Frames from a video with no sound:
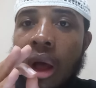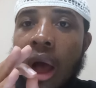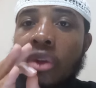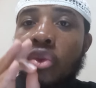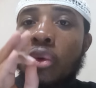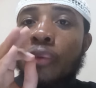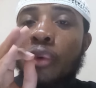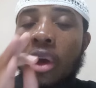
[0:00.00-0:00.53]
and
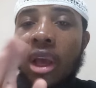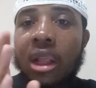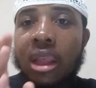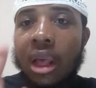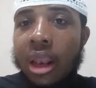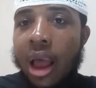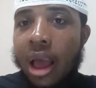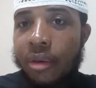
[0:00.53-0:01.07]

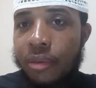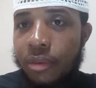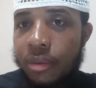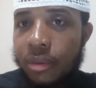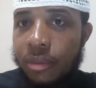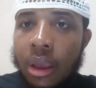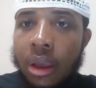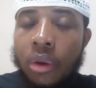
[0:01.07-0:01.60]
suffocating life,
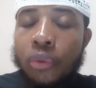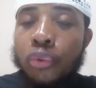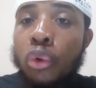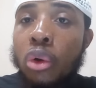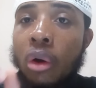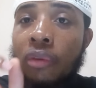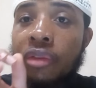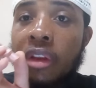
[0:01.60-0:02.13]

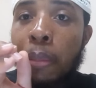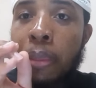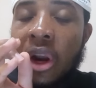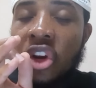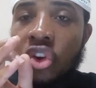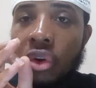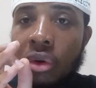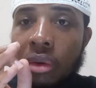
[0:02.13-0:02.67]
full of
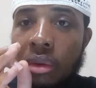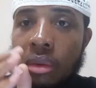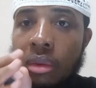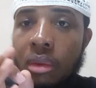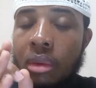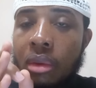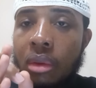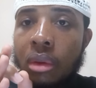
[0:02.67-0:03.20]
depression,
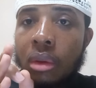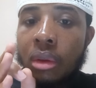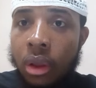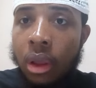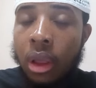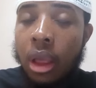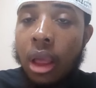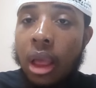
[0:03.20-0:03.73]

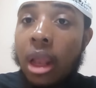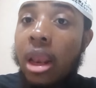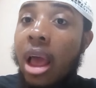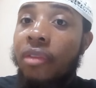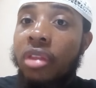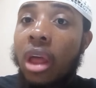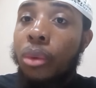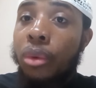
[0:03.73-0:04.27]
a
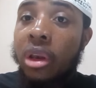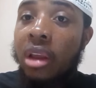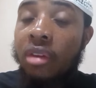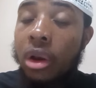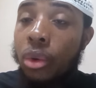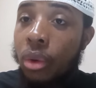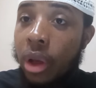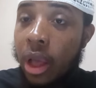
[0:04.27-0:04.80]
life that will
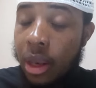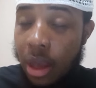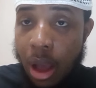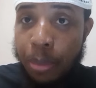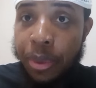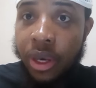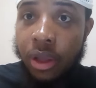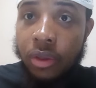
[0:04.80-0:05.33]
never know any
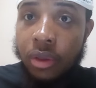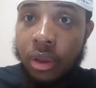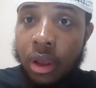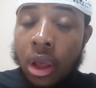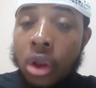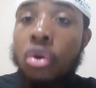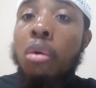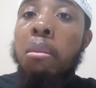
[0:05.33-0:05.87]
happiness,
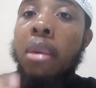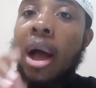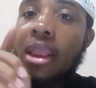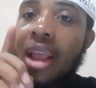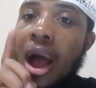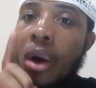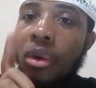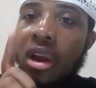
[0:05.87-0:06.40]
no
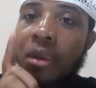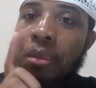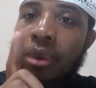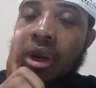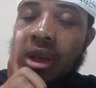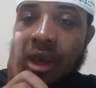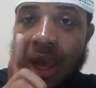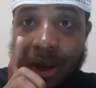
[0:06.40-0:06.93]
matter how they
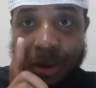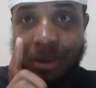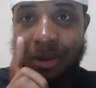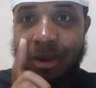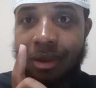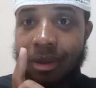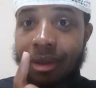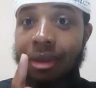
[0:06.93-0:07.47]
pretend
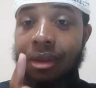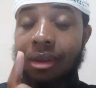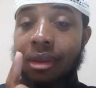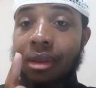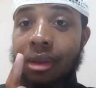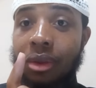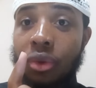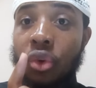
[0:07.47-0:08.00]

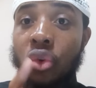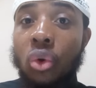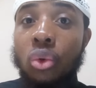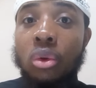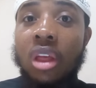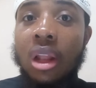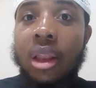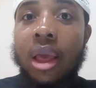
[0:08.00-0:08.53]
to show
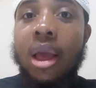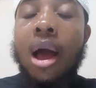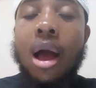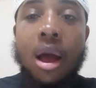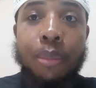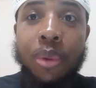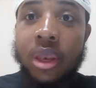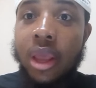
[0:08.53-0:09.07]
you that they are
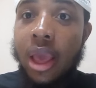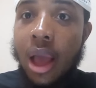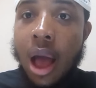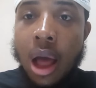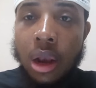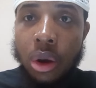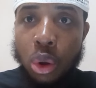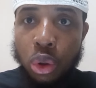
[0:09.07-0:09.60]
happy. They
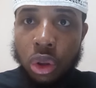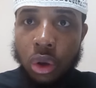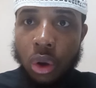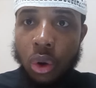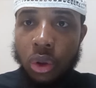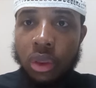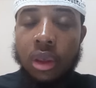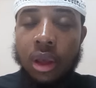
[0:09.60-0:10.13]
are not,
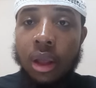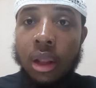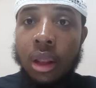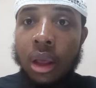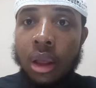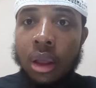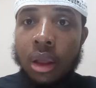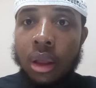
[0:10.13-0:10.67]
until
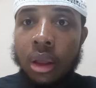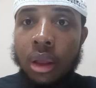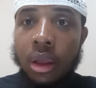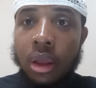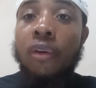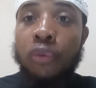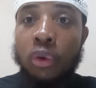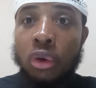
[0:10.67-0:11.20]

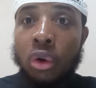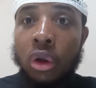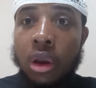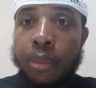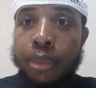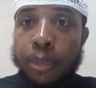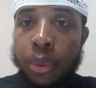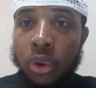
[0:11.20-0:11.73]
they follow
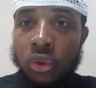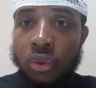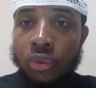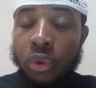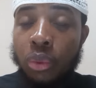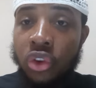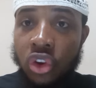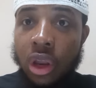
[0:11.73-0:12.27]
the purpose
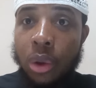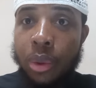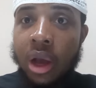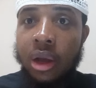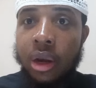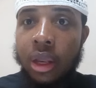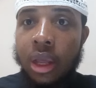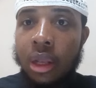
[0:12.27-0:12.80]
for which they
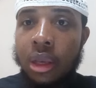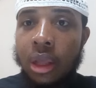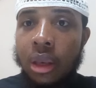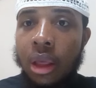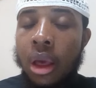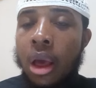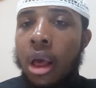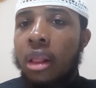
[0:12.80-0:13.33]
created.
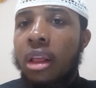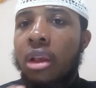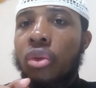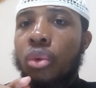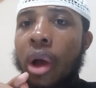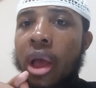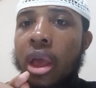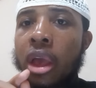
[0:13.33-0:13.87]
This is
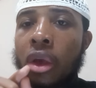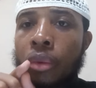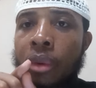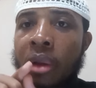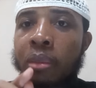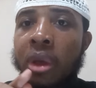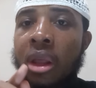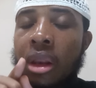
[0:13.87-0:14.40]
why a
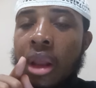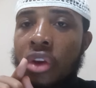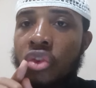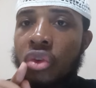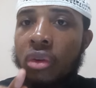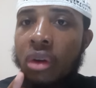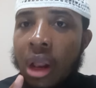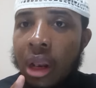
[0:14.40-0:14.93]
human being
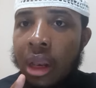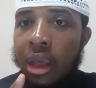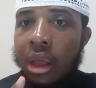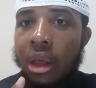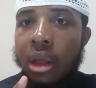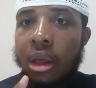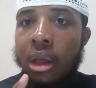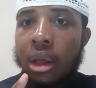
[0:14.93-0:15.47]
naturally
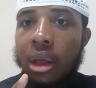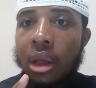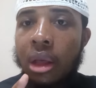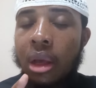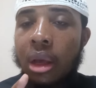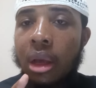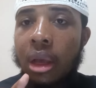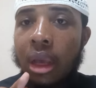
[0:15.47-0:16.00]

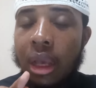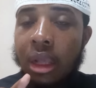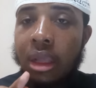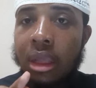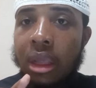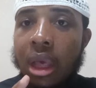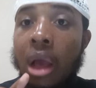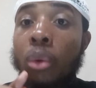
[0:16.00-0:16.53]

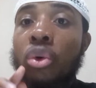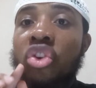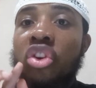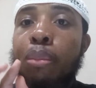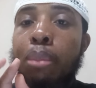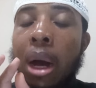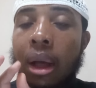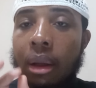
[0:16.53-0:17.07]
is a
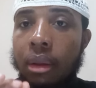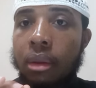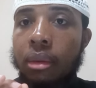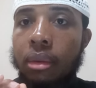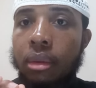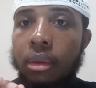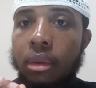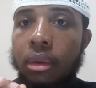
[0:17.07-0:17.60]
worshiper.
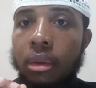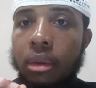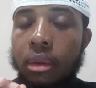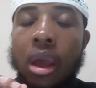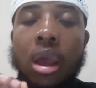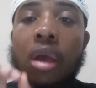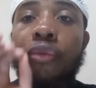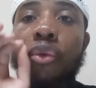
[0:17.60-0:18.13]

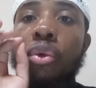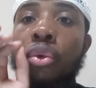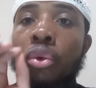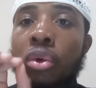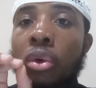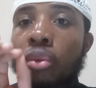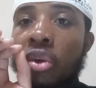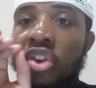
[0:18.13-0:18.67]
If you do
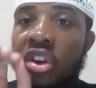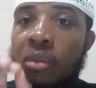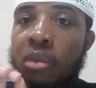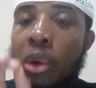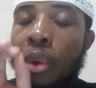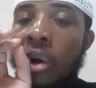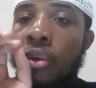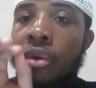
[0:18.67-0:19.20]
not worship
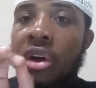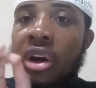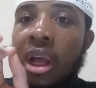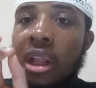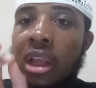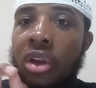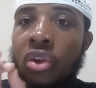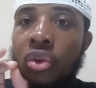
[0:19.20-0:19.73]
the one who
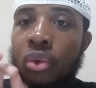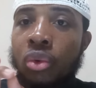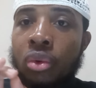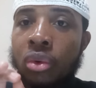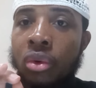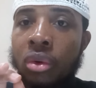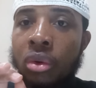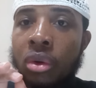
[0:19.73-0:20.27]
created you,
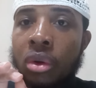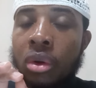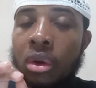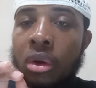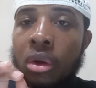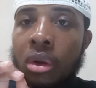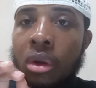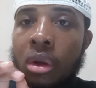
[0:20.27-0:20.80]

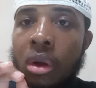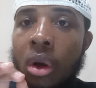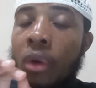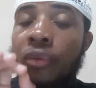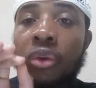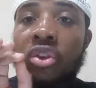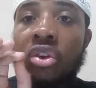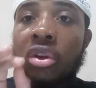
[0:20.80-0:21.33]

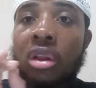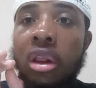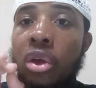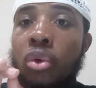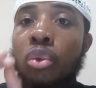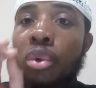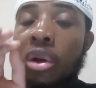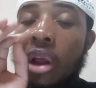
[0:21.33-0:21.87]
unfortunately,
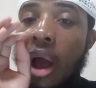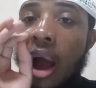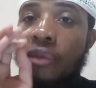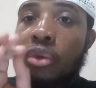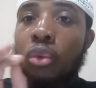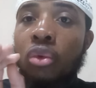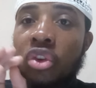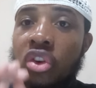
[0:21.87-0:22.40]
you would have
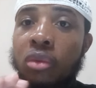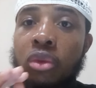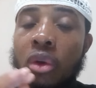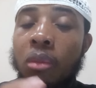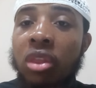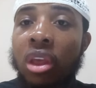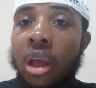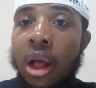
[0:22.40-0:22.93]
to worship
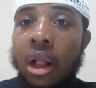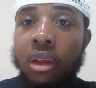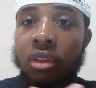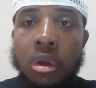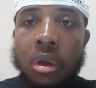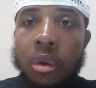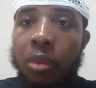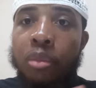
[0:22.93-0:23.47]
something else.
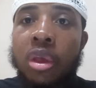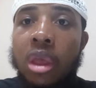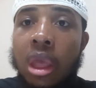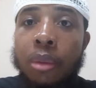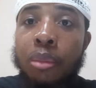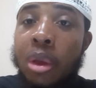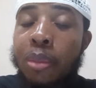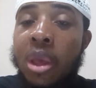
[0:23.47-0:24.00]

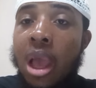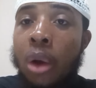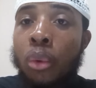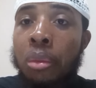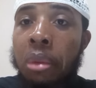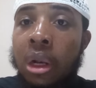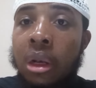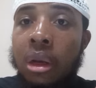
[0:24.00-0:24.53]
Maybe a
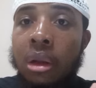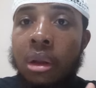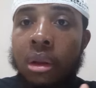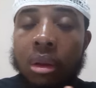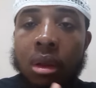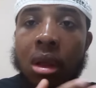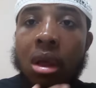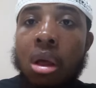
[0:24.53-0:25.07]
woman,
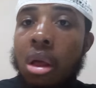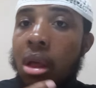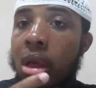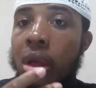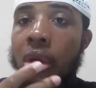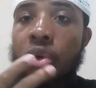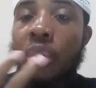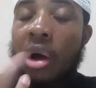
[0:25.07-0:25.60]

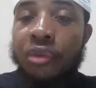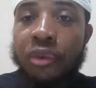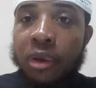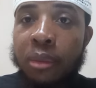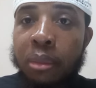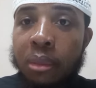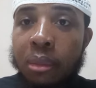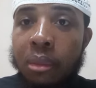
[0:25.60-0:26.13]
your
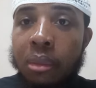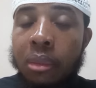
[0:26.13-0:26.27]
firm,